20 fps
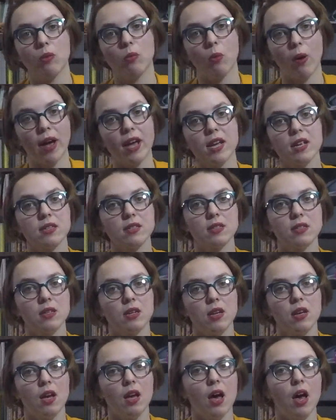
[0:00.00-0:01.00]
white.
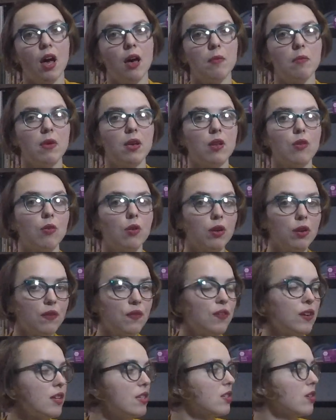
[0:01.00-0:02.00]
In order
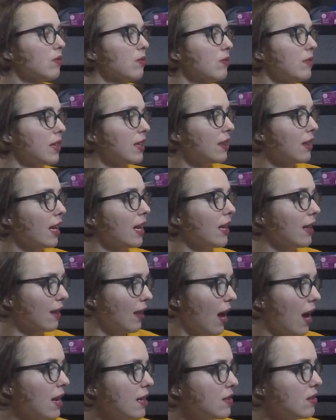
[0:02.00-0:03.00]
for it to read like
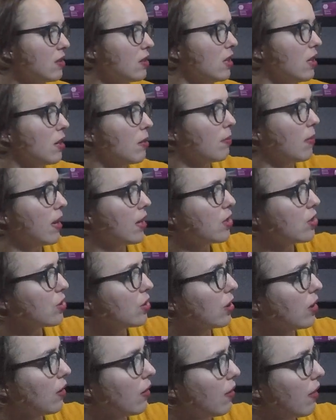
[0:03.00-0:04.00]
glass, you need to make
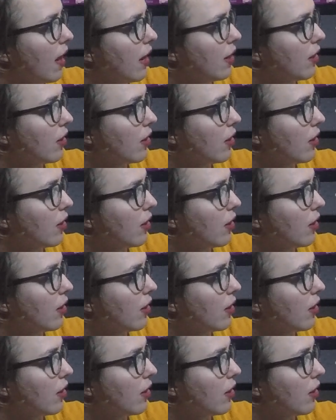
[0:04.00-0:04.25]
sure that your